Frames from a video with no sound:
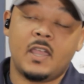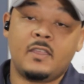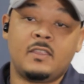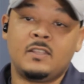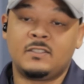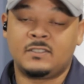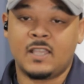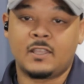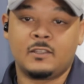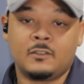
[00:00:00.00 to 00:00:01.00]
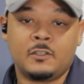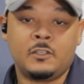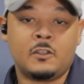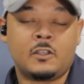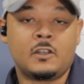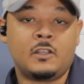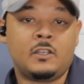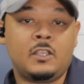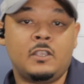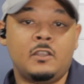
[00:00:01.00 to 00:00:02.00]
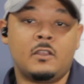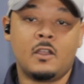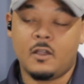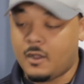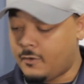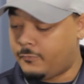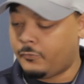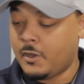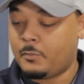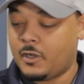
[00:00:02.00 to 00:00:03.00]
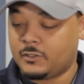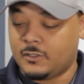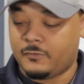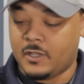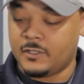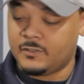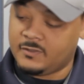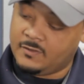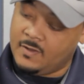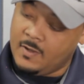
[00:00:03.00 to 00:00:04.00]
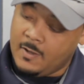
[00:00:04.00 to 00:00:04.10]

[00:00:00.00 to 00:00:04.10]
And then secondly, you're gonna need a Flair Puck device.